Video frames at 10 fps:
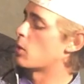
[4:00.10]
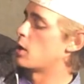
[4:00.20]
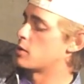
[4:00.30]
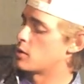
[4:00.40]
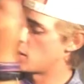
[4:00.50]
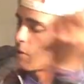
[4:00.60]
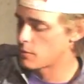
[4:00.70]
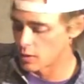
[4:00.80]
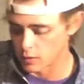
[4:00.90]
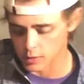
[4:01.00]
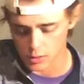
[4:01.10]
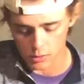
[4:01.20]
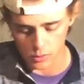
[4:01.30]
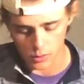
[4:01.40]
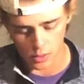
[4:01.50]
rods in here that I like to
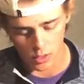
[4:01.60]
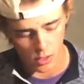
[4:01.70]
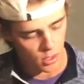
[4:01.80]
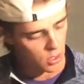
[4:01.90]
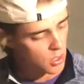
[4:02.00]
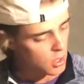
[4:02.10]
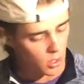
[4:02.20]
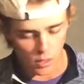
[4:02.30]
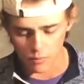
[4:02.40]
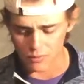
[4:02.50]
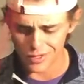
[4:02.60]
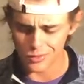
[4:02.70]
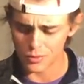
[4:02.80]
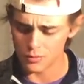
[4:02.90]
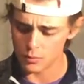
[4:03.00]
use. This
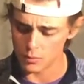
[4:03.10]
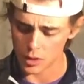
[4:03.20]
one